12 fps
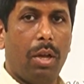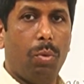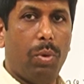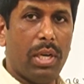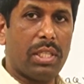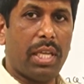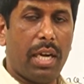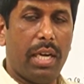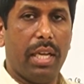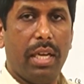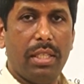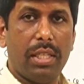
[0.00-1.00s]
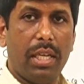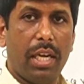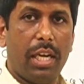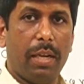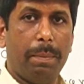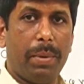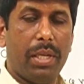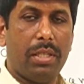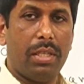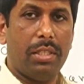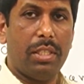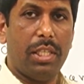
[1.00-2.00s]
Once 100 degrees centigrade
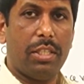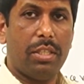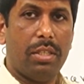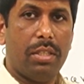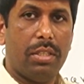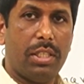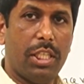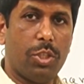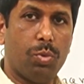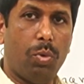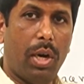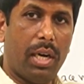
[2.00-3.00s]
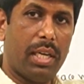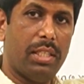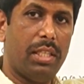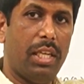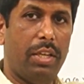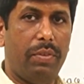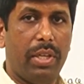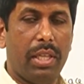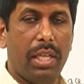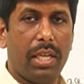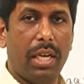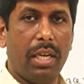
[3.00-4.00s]
temperature is reached, since water is leaving
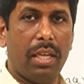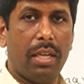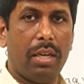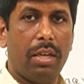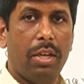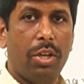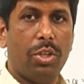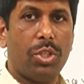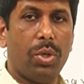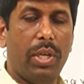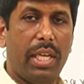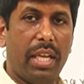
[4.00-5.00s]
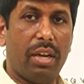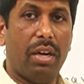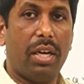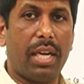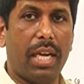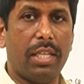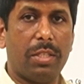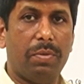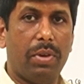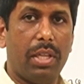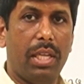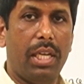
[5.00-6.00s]
the container, so it cannot
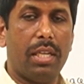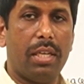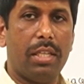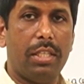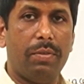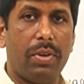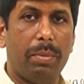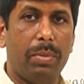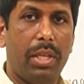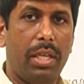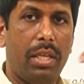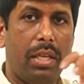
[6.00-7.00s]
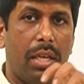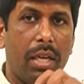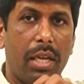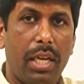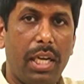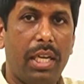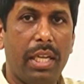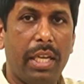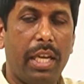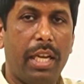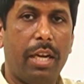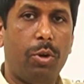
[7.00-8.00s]
transfer the heat energy from the
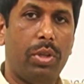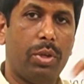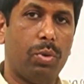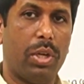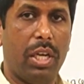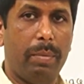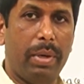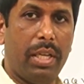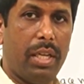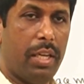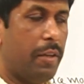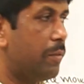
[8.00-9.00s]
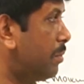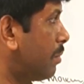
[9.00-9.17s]
heating area to the cooking material.